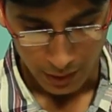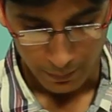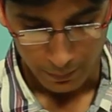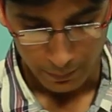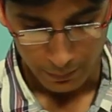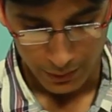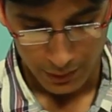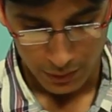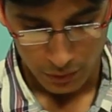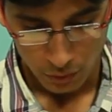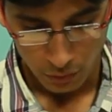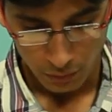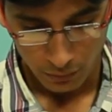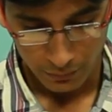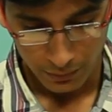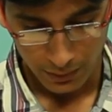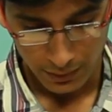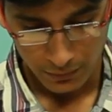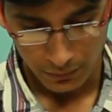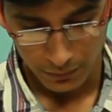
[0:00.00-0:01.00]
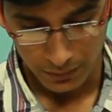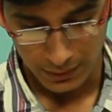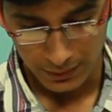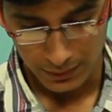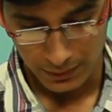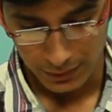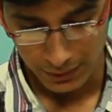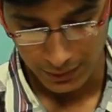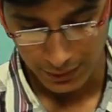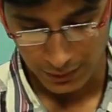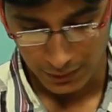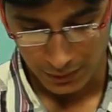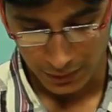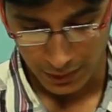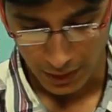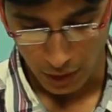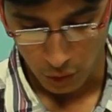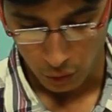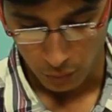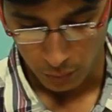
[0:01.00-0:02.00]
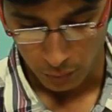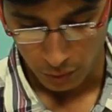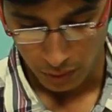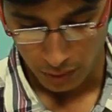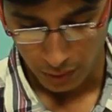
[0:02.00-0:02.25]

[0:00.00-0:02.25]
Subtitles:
based on which we'll change the output.